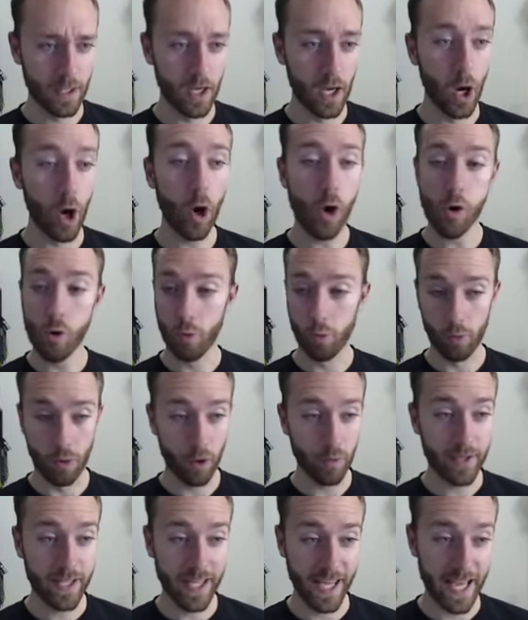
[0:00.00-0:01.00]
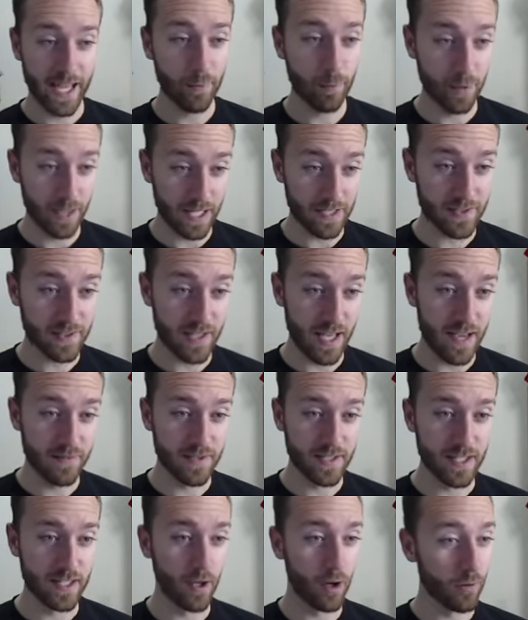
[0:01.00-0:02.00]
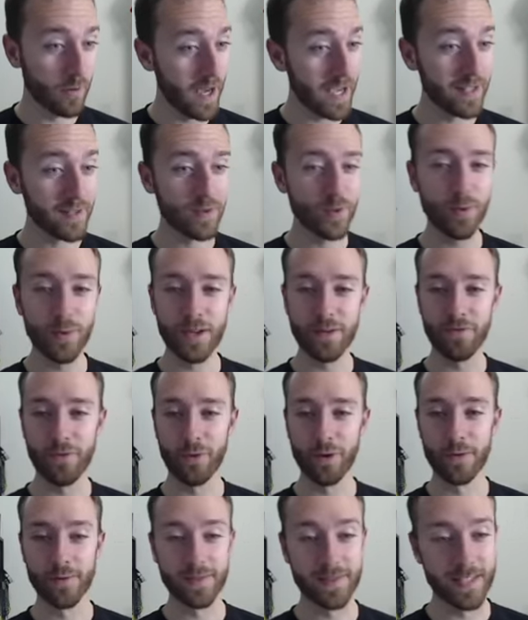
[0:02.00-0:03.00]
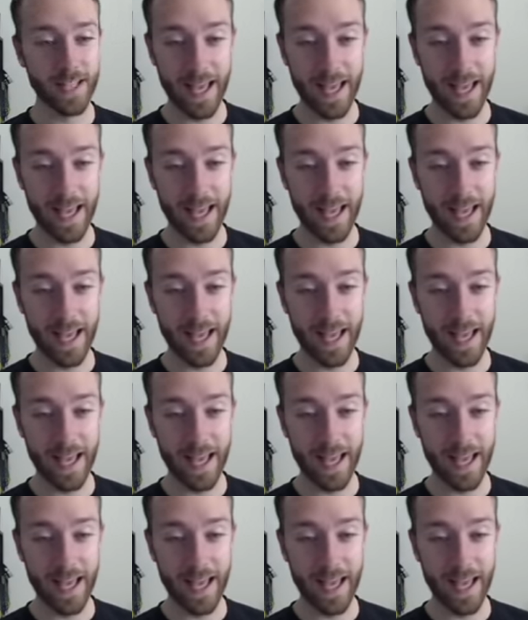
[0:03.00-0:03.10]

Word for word: Oh, okay. Well, that saves it. All right, two informs.